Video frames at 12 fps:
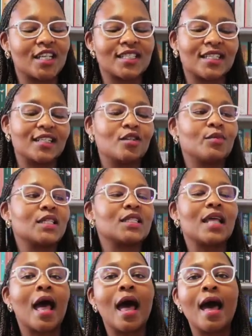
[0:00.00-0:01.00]
It's Little
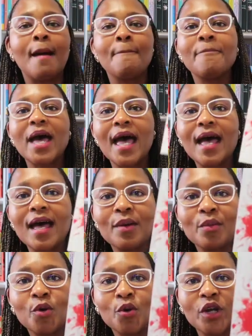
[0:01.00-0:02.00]
Miss
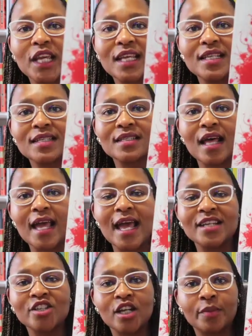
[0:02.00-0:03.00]
Ma'am, who is
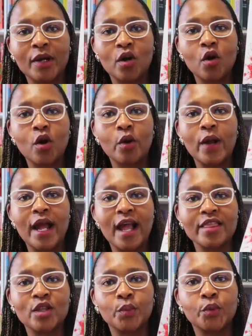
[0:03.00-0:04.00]
Angela Makolwa,
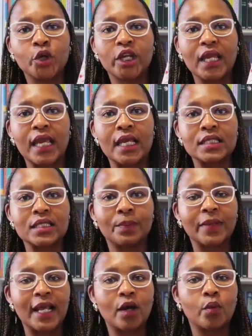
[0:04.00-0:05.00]
and the book is The
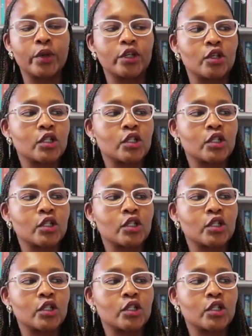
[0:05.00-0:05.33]
Black Widow